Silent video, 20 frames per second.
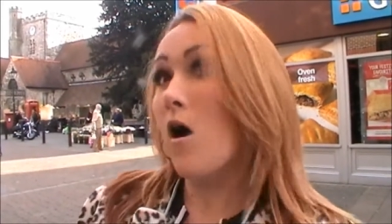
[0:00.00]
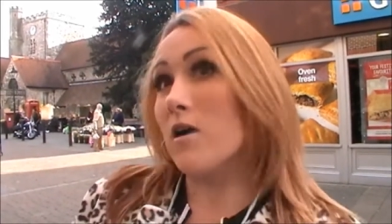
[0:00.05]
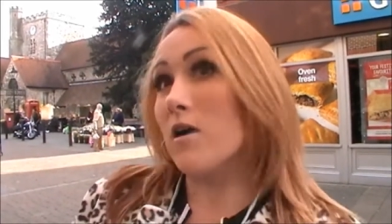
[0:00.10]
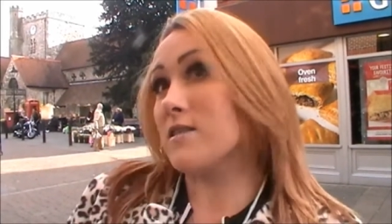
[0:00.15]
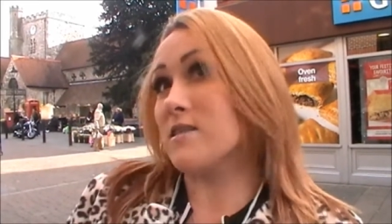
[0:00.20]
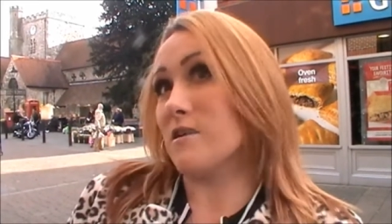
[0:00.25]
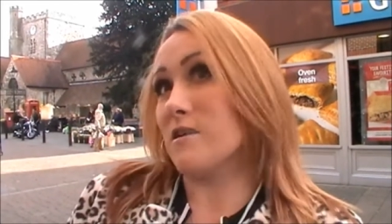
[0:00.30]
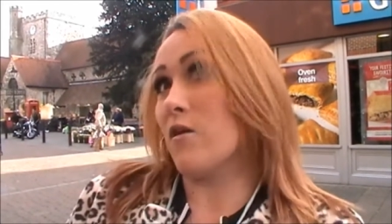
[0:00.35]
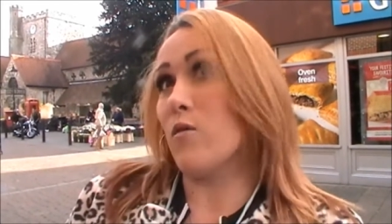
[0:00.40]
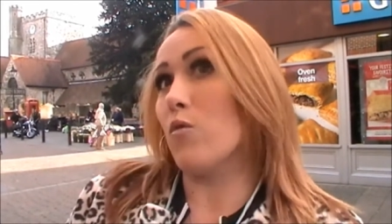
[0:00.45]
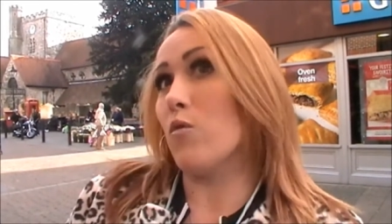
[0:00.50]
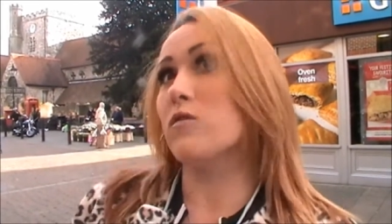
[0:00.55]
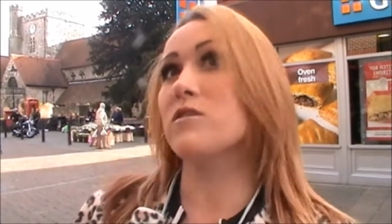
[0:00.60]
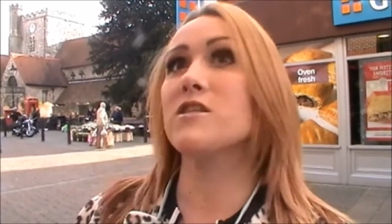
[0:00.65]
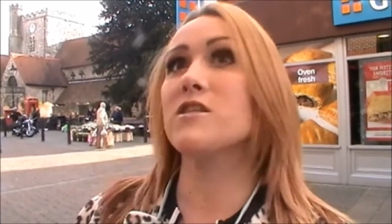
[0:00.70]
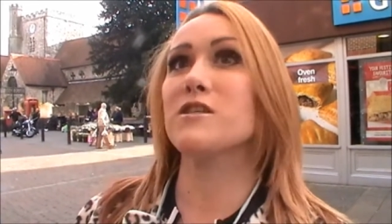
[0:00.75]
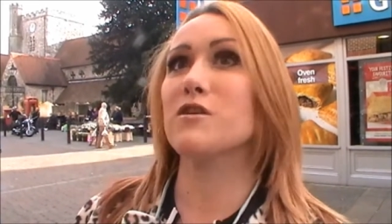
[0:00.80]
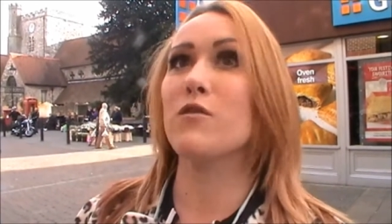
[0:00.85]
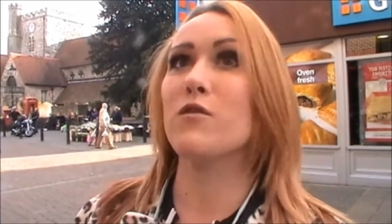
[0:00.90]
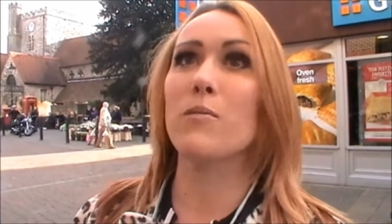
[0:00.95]
I didn't know what
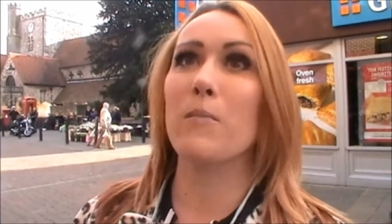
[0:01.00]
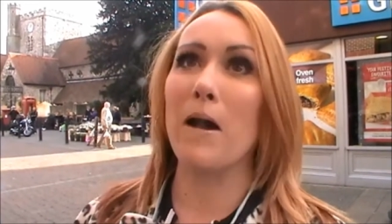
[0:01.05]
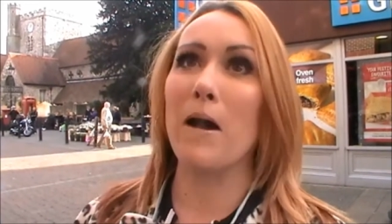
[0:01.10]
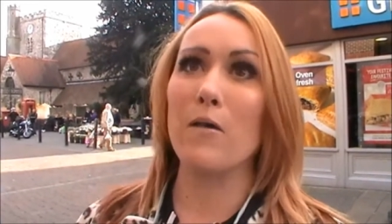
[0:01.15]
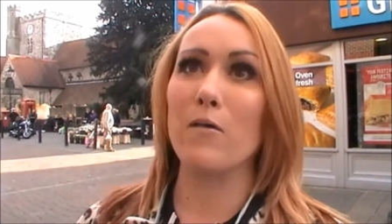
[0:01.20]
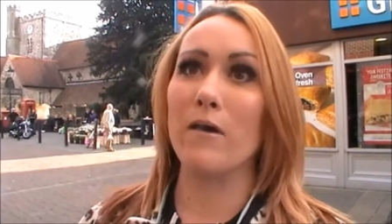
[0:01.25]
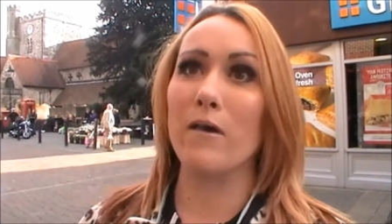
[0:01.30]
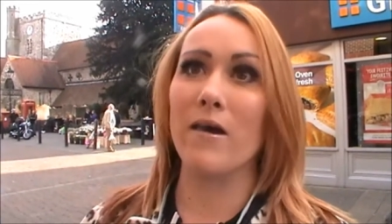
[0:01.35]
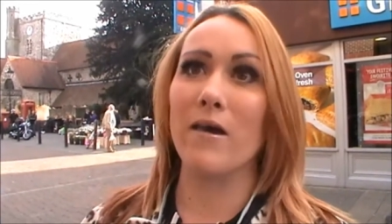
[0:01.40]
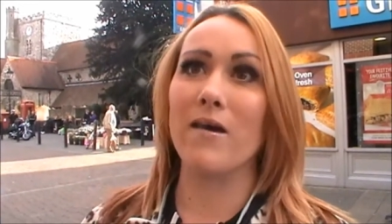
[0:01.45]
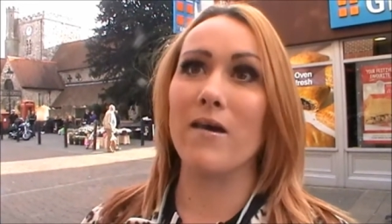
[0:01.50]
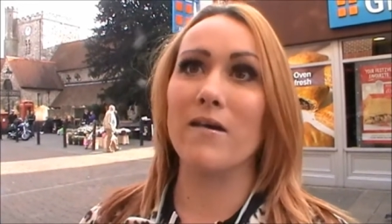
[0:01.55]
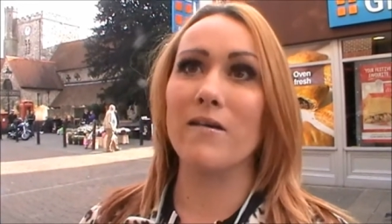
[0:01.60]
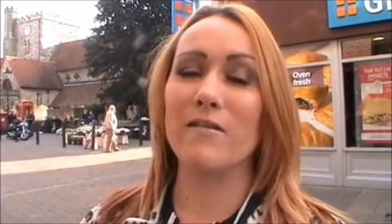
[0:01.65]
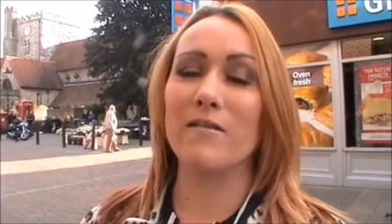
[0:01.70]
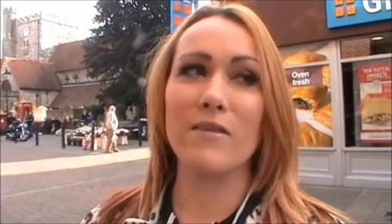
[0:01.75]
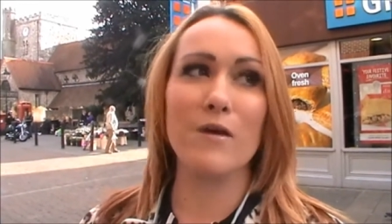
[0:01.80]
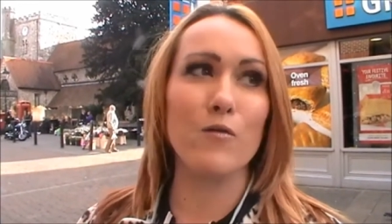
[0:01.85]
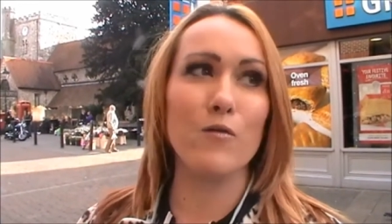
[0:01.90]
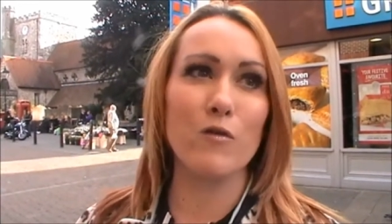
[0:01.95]
to do about
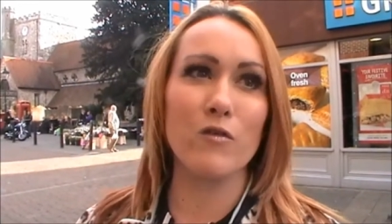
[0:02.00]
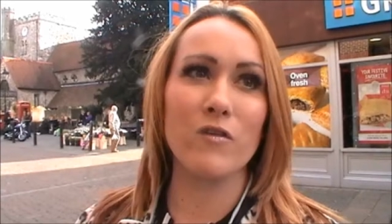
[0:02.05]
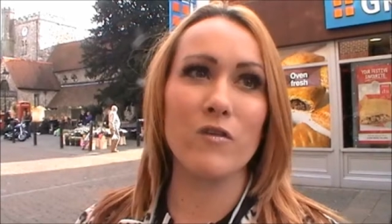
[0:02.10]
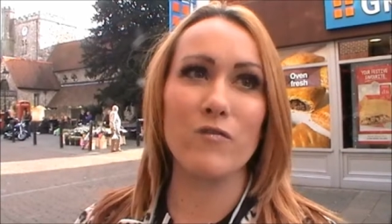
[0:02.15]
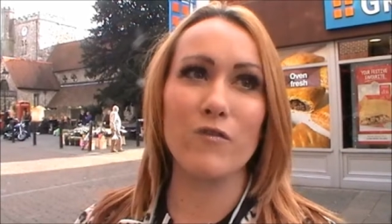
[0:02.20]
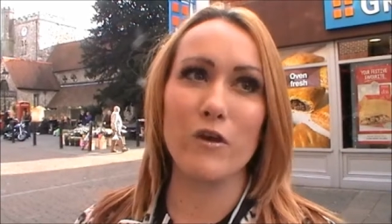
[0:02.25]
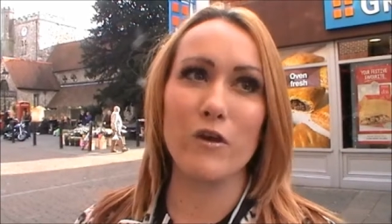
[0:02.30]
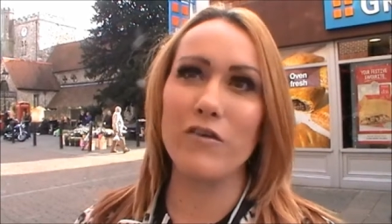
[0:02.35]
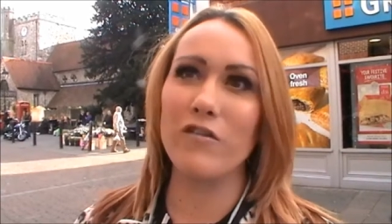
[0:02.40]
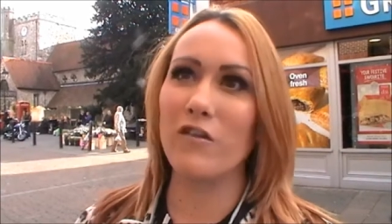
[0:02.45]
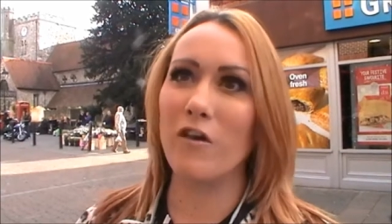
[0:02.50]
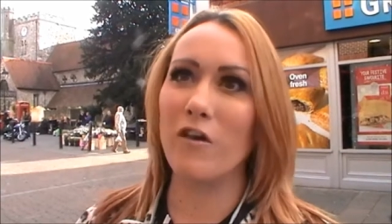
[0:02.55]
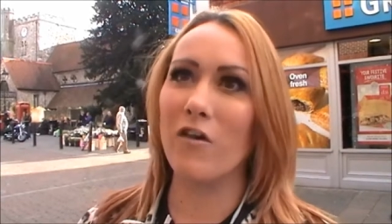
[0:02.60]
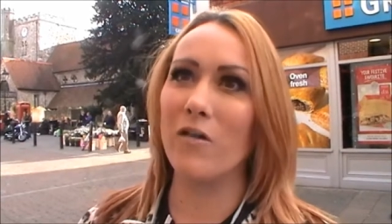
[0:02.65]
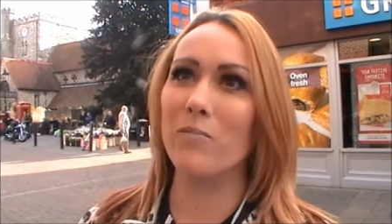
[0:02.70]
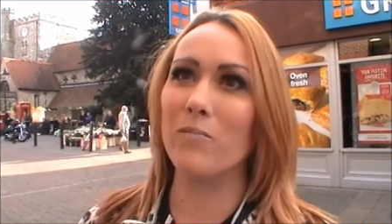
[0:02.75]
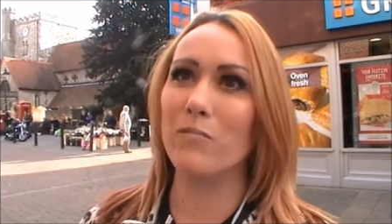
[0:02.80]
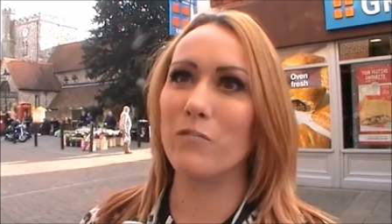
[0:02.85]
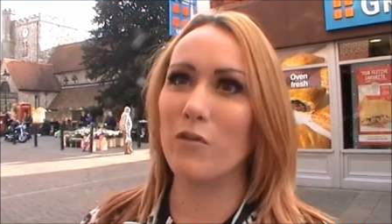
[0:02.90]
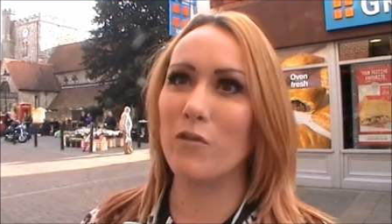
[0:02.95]
it, and there was a few
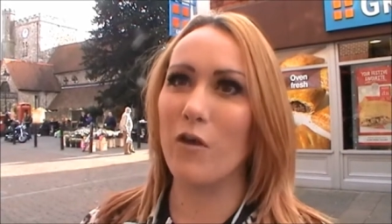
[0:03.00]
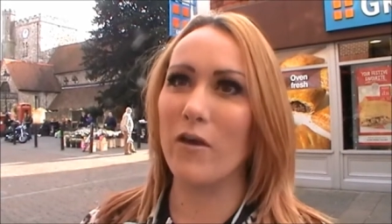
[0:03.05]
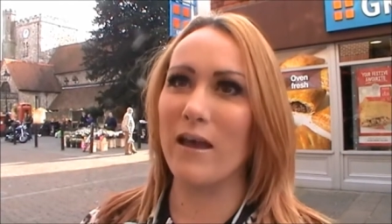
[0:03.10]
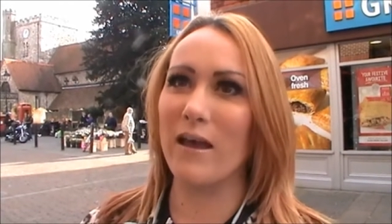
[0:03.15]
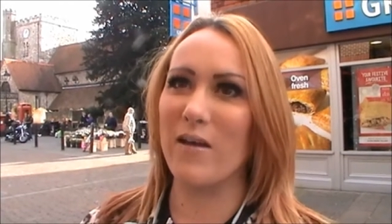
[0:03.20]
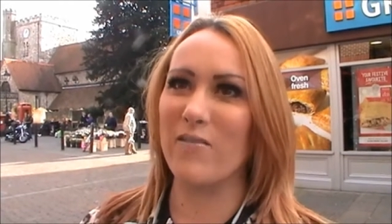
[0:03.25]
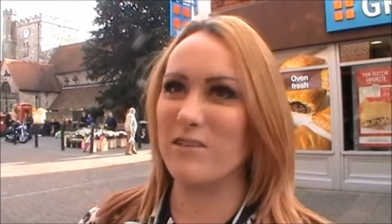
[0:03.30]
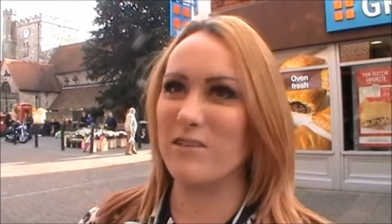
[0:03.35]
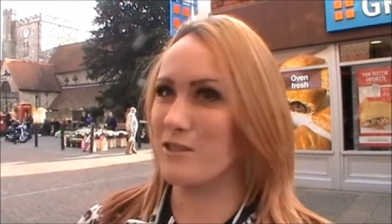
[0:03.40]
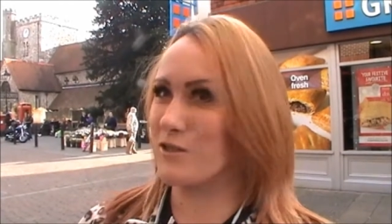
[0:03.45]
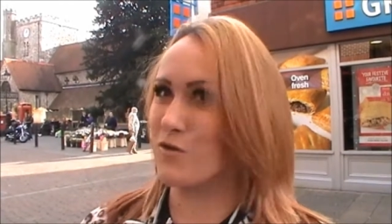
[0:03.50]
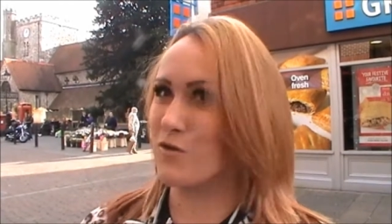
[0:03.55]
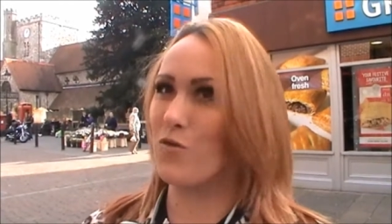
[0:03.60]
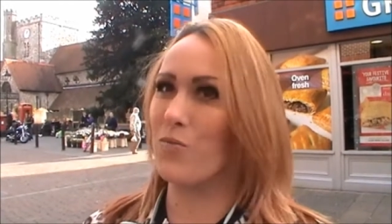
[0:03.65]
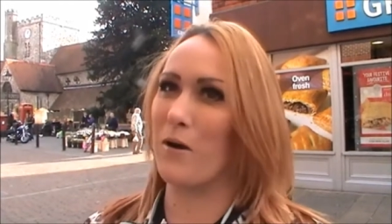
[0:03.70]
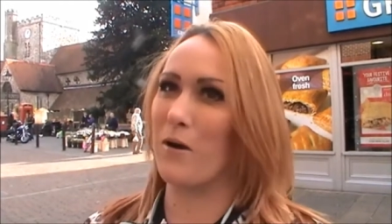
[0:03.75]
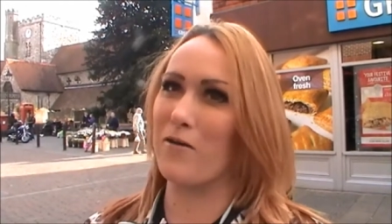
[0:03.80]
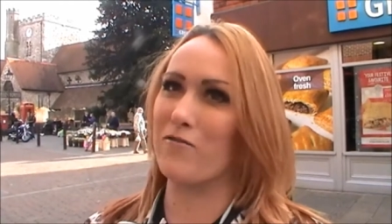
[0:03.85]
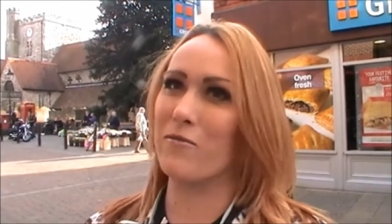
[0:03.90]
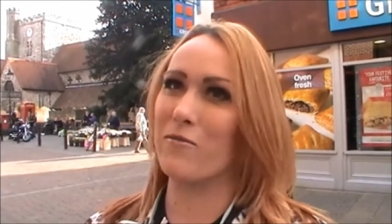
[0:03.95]
times like having to call
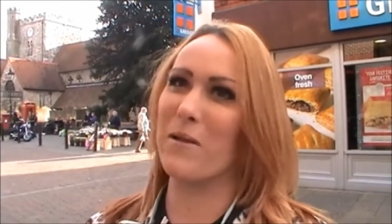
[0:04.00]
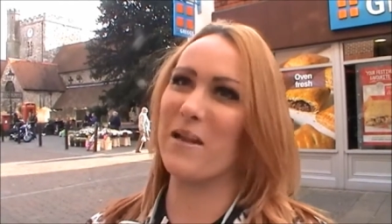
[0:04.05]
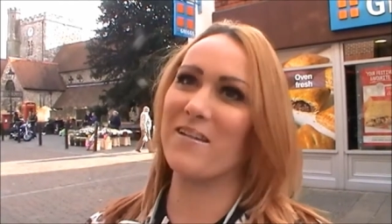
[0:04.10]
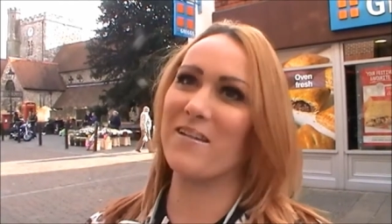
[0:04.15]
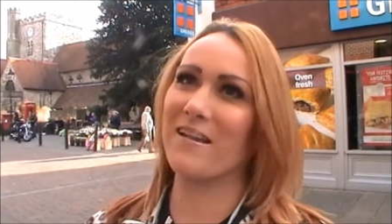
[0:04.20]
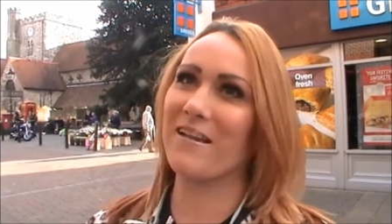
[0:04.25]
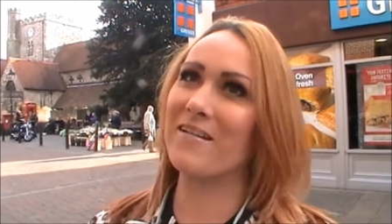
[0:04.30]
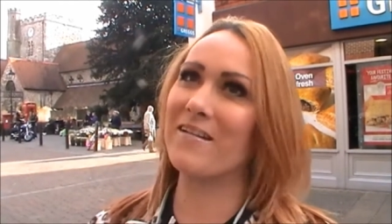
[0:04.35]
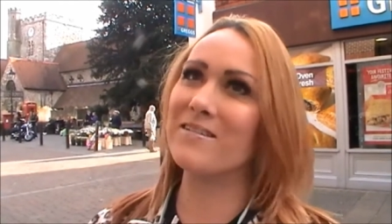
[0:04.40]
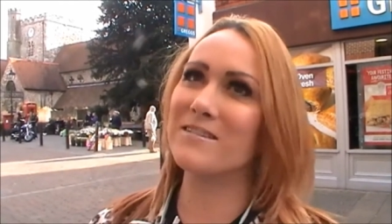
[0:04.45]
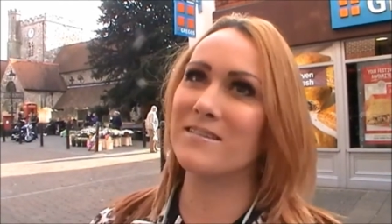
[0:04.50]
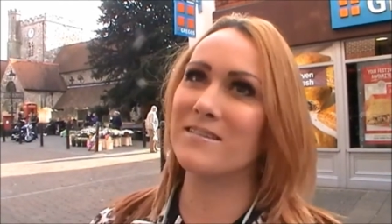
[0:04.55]
paramedics.